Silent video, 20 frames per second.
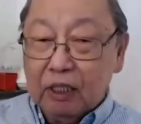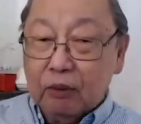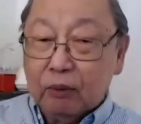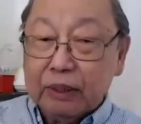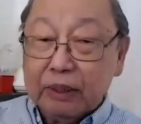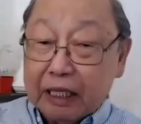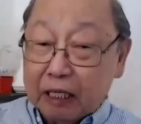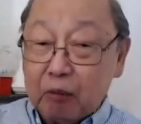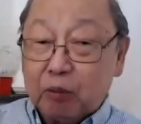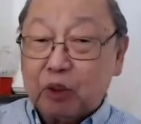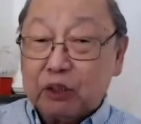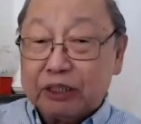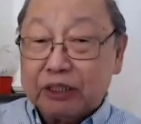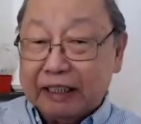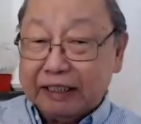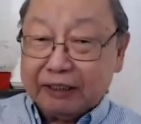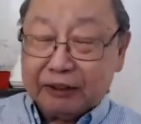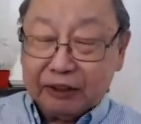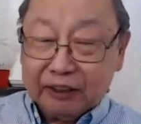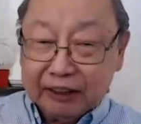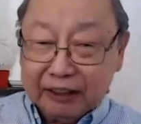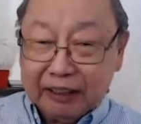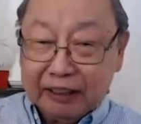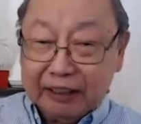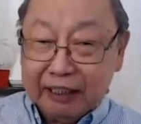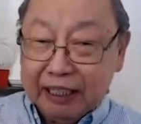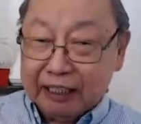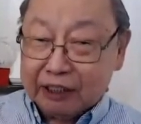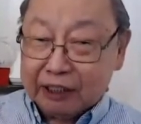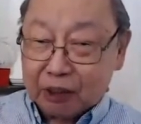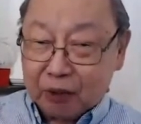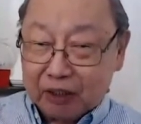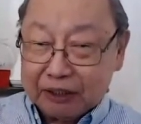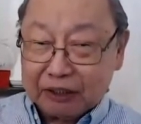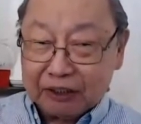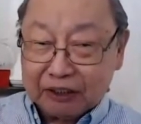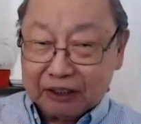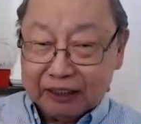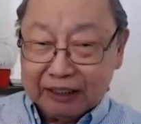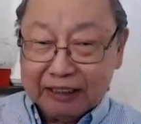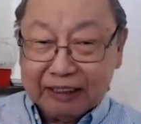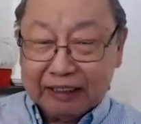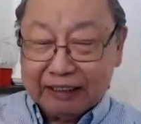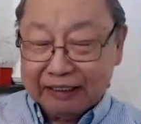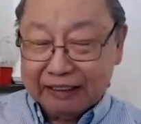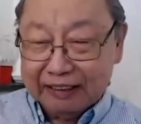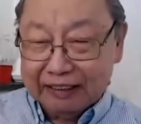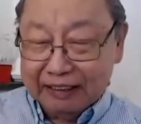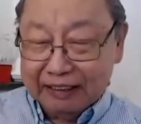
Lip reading: We can proceed to the next question.